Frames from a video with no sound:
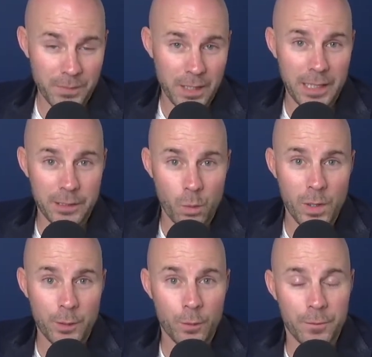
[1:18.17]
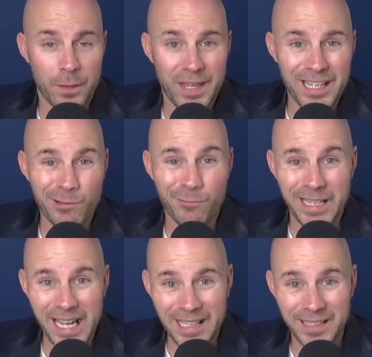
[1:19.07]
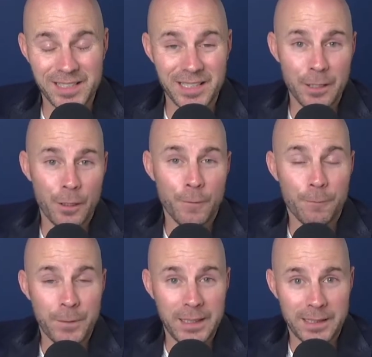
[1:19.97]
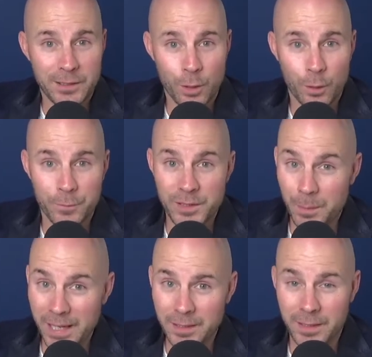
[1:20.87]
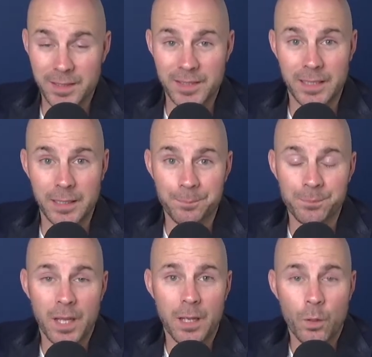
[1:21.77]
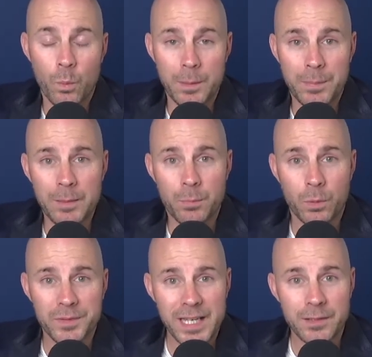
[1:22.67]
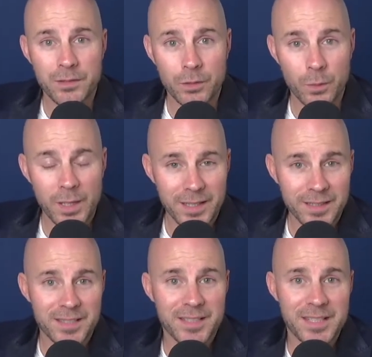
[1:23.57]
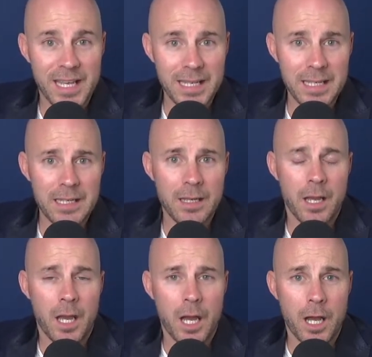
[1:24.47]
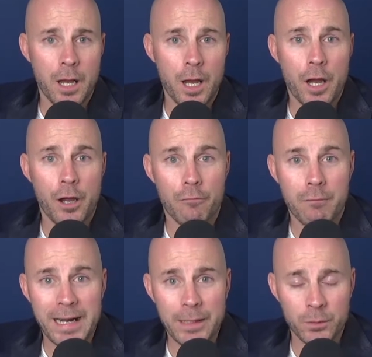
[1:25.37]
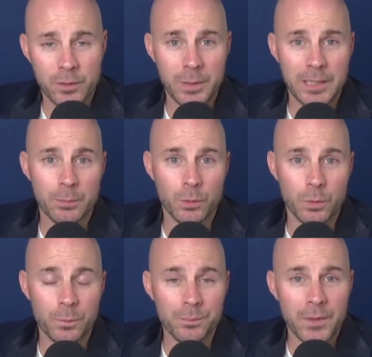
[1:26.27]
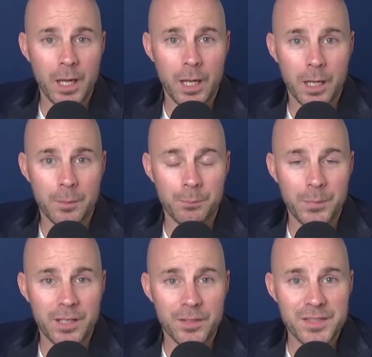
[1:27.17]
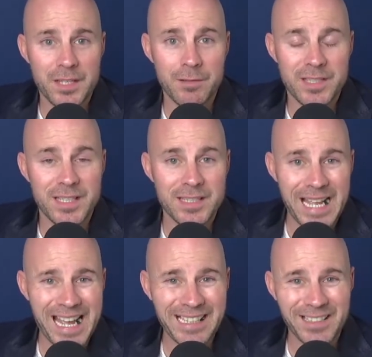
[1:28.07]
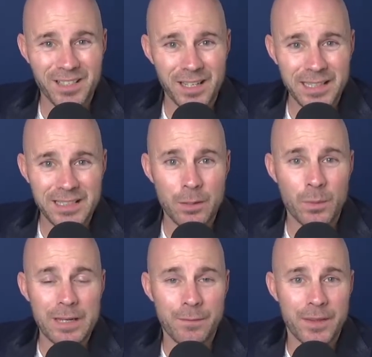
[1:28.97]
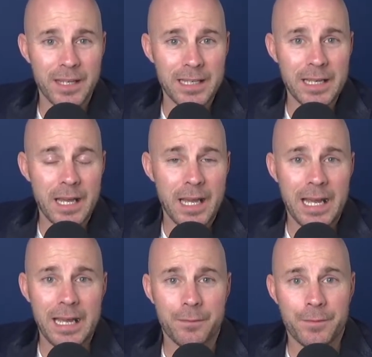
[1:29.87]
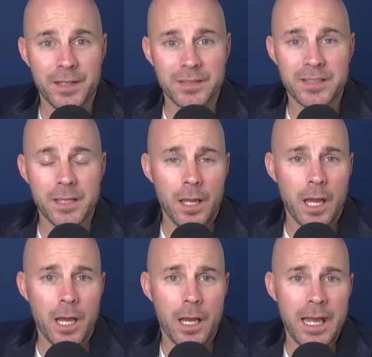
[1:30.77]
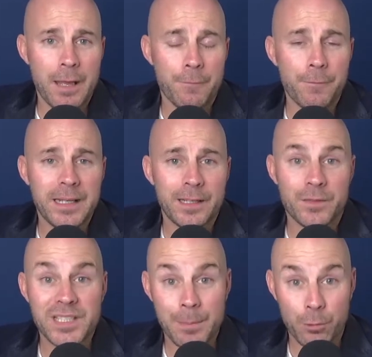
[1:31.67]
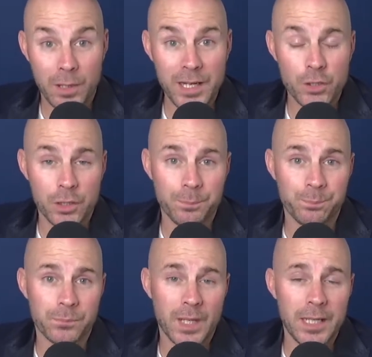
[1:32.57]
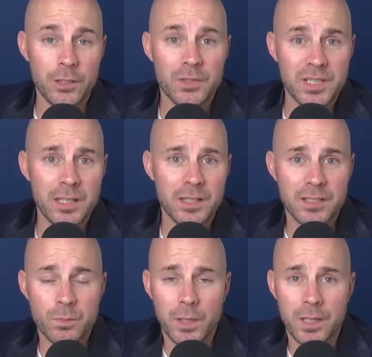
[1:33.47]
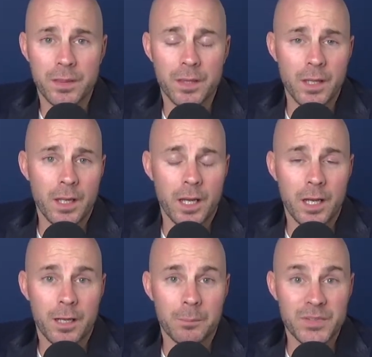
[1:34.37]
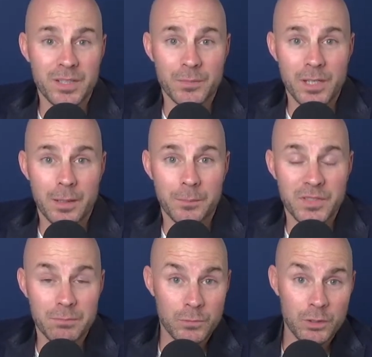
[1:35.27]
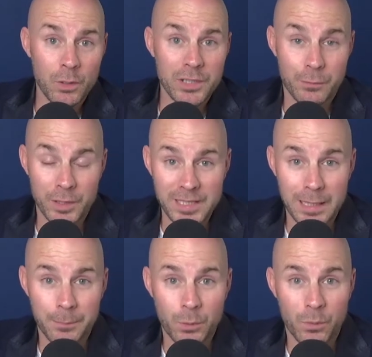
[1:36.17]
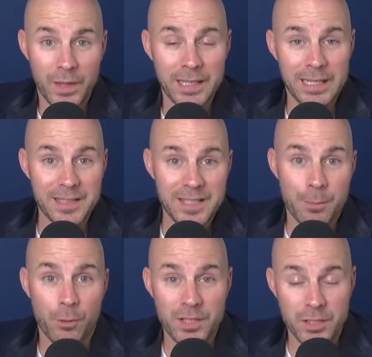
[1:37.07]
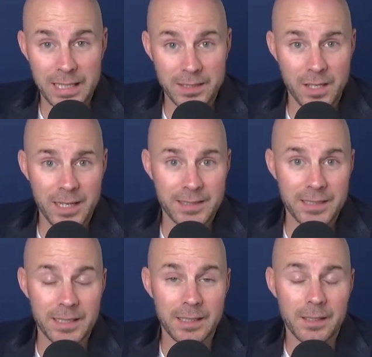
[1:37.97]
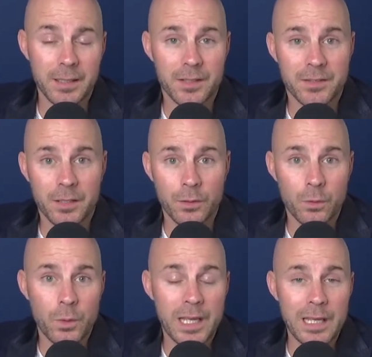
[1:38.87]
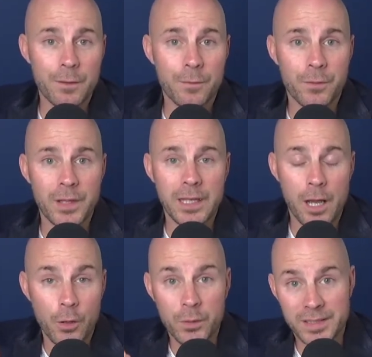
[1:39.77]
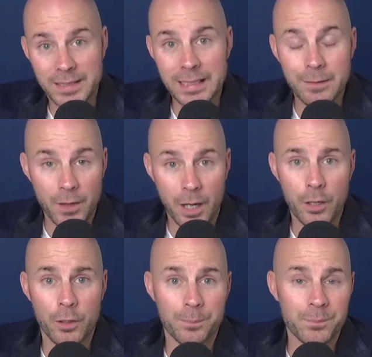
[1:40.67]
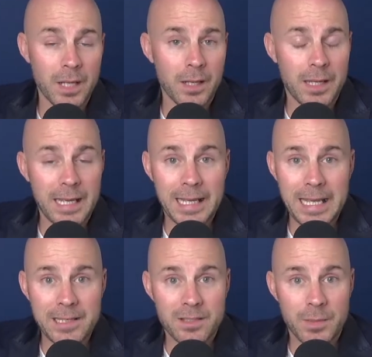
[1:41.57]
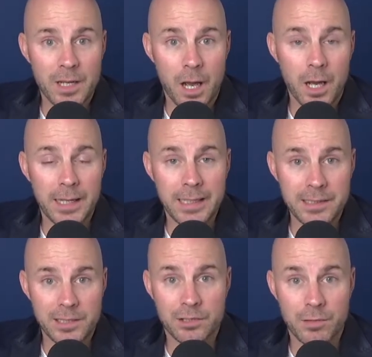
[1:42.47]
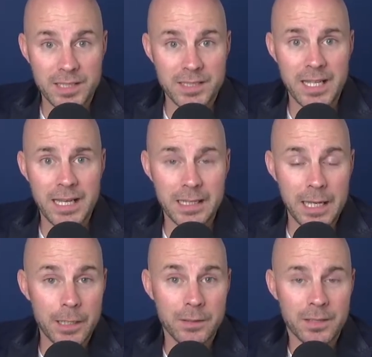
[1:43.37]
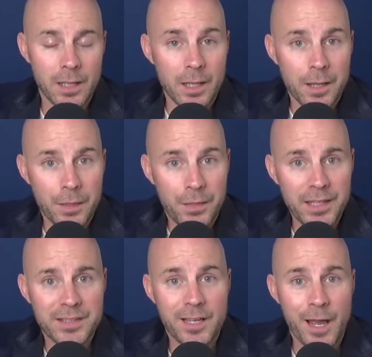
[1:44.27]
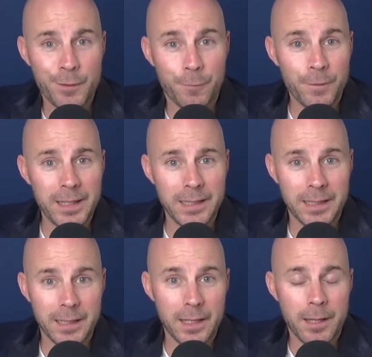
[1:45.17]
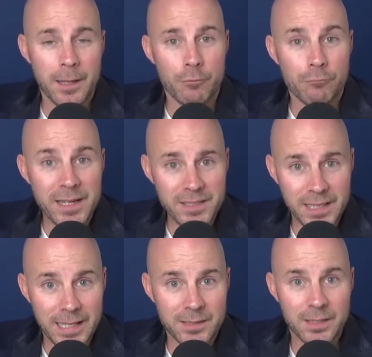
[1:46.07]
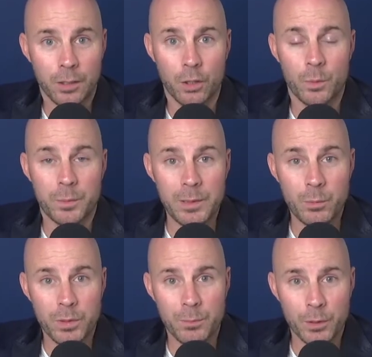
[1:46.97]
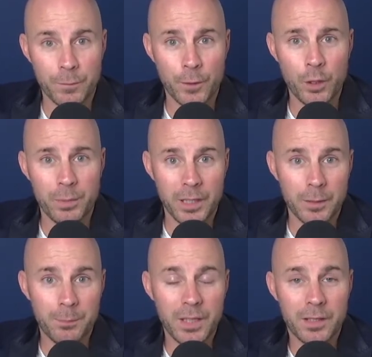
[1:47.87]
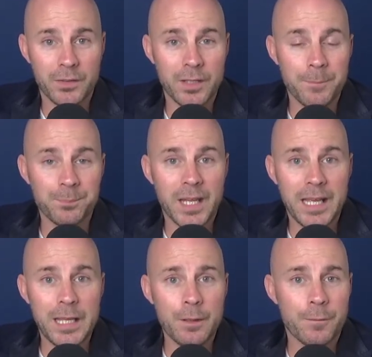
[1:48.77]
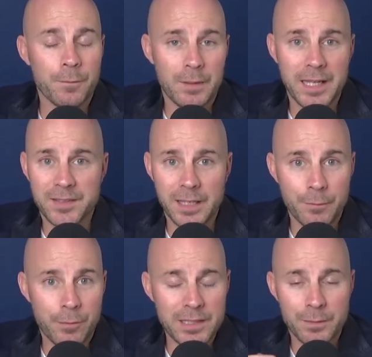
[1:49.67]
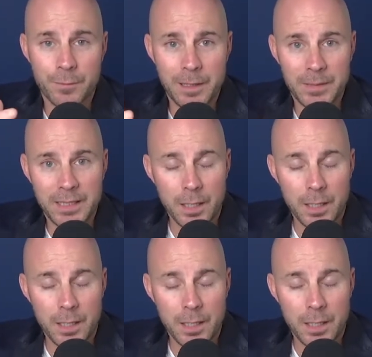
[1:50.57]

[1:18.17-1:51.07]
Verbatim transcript: And quite often that creates feelings of dependency where people tend to stay uh, around people um, because there is this anxiety whenever they have this uh, feeling of separation. And you see this with um, sometimes dogs, for example, they get separation anxiety. So if the owners leave the home, it gets them in a highly distressed state. And this kind of feeling resonates a lot with people with monophobia because if, let's say, friends and family